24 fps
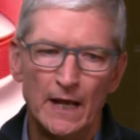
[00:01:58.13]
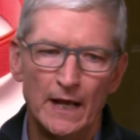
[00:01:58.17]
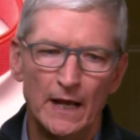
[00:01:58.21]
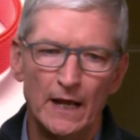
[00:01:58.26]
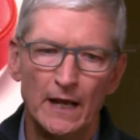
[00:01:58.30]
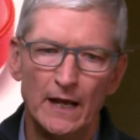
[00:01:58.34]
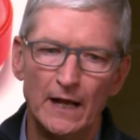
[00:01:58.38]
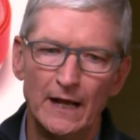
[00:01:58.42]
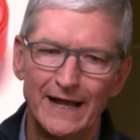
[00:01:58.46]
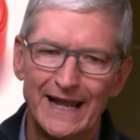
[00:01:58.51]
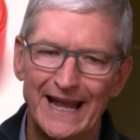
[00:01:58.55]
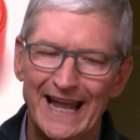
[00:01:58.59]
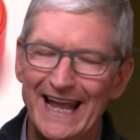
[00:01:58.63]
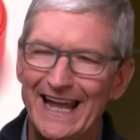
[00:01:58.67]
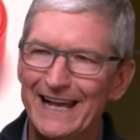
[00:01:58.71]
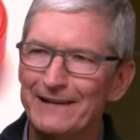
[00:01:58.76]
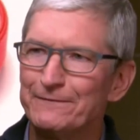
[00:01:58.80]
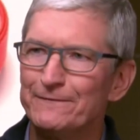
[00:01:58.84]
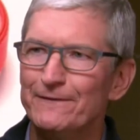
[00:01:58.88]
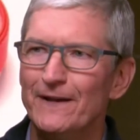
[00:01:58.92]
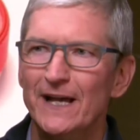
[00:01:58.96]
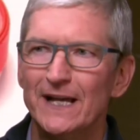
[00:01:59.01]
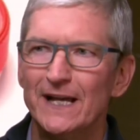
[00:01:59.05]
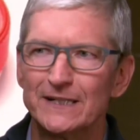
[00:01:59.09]

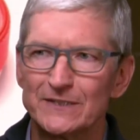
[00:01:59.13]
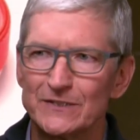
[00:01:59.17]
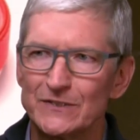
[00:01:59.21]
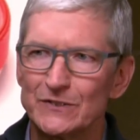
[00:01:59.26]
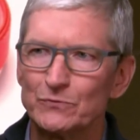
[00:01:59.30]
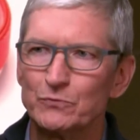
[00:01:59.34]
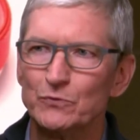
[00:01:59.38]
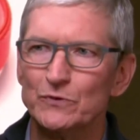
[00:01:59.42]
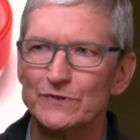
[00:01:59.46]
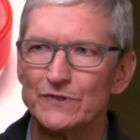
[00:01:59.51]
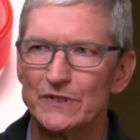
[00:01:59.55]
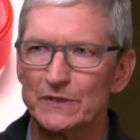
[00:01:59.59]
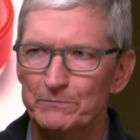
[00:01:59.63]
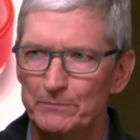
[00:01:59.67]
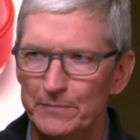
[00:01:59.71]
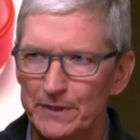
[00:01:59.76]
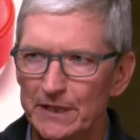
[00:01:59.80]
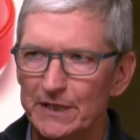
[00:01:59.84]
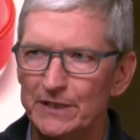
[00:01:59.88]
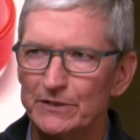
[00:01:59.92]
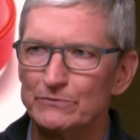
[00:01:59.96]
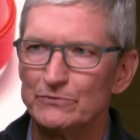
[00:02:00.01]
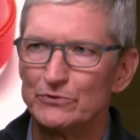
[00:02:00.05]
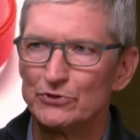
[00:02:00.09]
FX was a
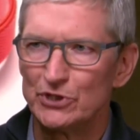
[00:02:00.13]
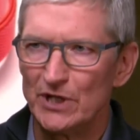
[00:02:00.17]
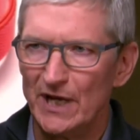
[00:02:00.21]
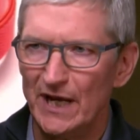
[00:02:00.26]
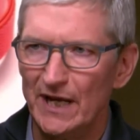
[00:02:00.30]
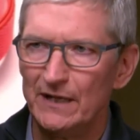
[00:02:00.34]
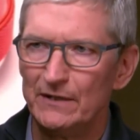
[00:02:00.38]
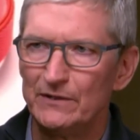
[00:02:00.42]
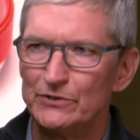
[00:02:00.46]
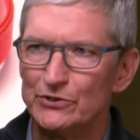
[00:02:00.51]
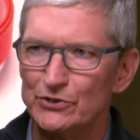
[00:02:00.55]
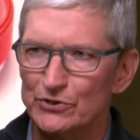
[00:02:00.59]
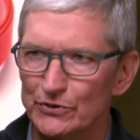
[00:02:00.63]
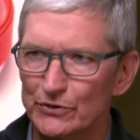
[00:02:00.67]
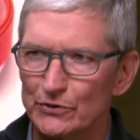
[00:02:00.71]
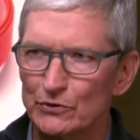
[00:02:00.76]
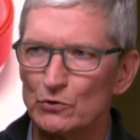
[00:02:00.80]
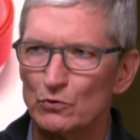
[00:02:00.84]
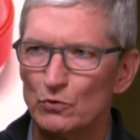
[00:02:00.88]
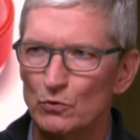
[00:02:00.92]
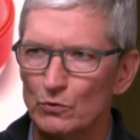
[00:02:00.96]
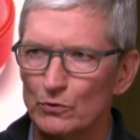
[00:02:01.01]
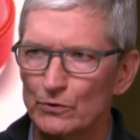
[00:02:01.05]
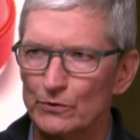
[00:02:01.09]
big challenge in the
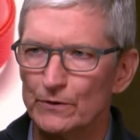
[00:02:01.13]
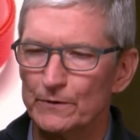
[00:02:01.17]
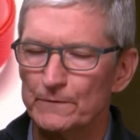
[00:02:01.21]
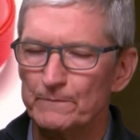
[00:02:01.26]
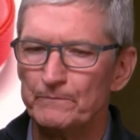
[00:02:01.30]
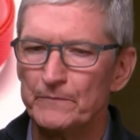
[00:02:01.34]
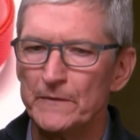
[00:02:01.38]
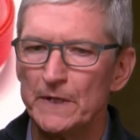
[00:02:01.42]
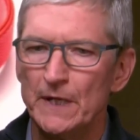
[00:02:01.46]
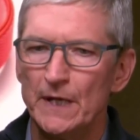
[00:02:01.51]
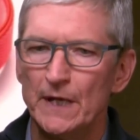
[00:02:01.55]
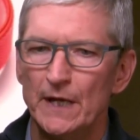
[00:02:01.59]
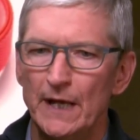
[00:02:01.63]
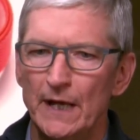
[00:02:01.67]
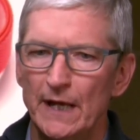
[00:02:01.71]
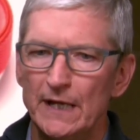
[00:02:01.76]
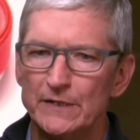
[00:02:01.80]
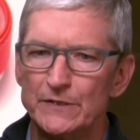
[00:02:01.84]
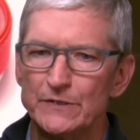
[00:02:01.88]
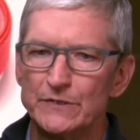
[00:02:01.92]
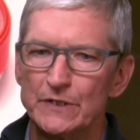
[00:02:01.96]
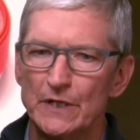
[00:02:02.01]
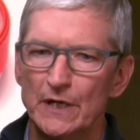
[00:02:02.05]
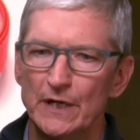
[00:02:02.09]
quarter.
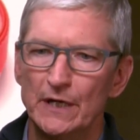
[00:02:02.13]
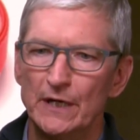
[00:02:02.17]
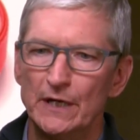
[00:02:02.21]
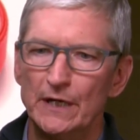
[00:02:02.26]
As